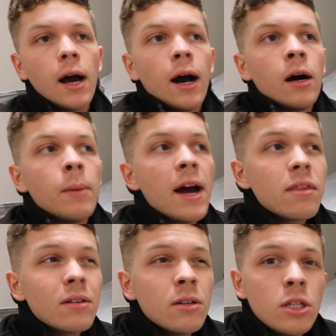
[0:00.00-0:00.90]
I
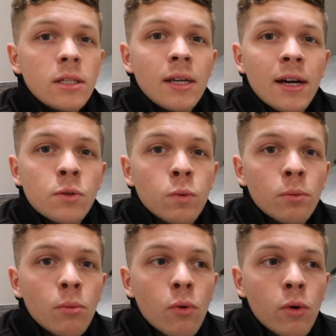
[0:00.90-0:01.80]
thought the GTIs were
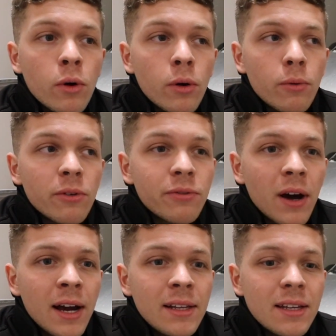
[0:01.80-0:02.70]
more
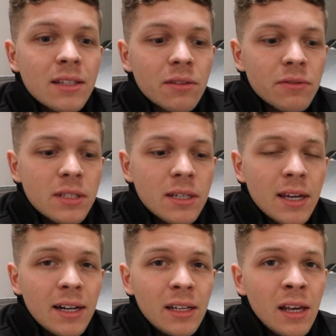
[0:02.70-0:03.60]
refined and
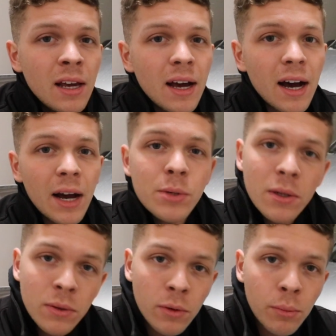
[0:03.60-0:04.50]
sophisticated. I was
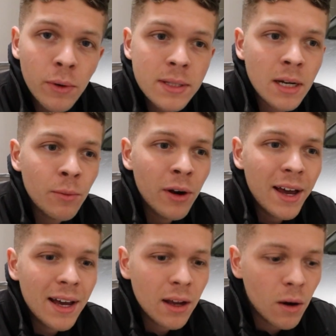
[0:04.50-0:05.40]
going through a point in time where I
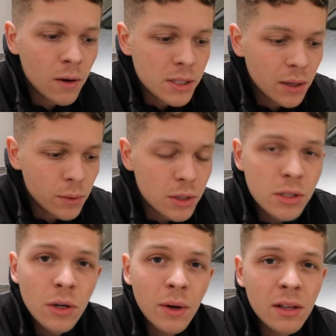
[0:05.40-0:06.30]
had cars that were just
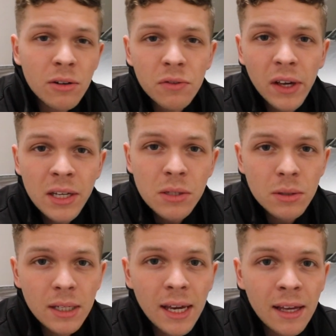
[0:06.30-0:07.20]
so in your
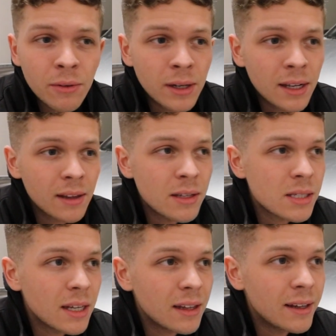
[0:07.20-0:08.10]
face and ridiculous
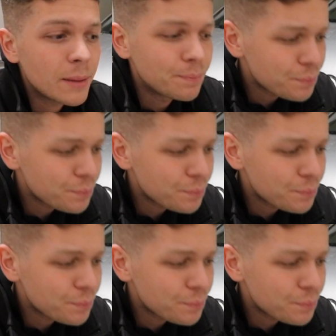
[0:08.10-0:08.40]
that like